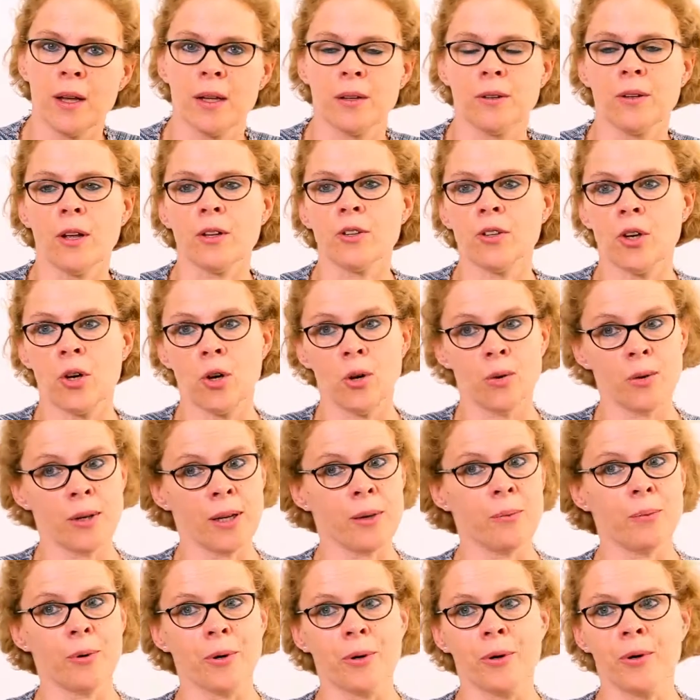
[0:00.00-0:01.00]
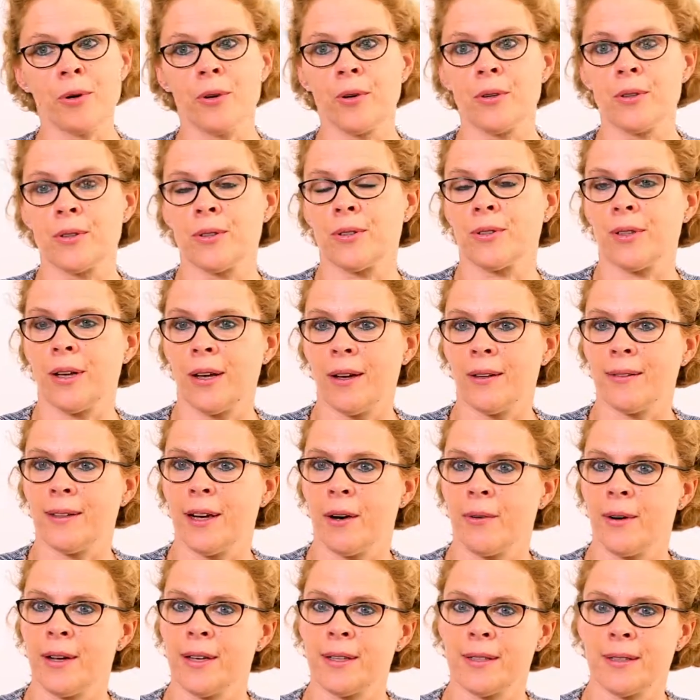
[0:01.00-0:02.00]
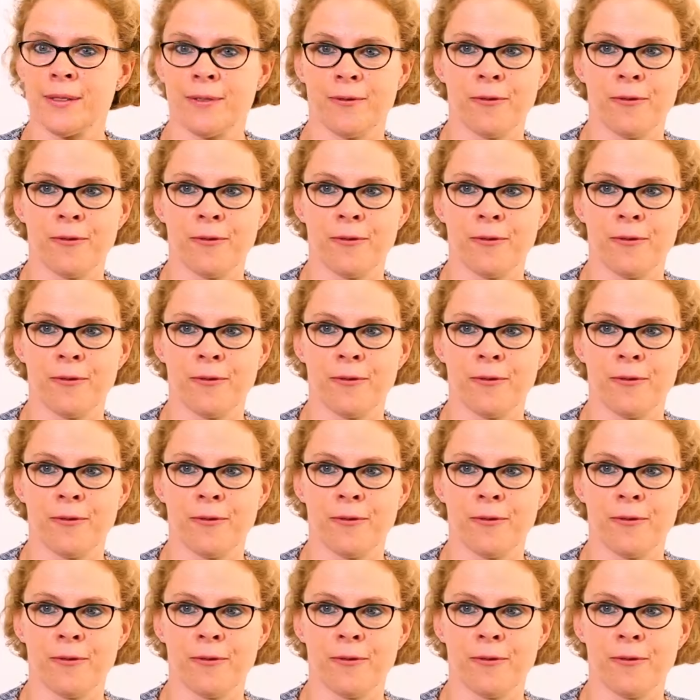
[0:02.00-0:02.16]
not only because there is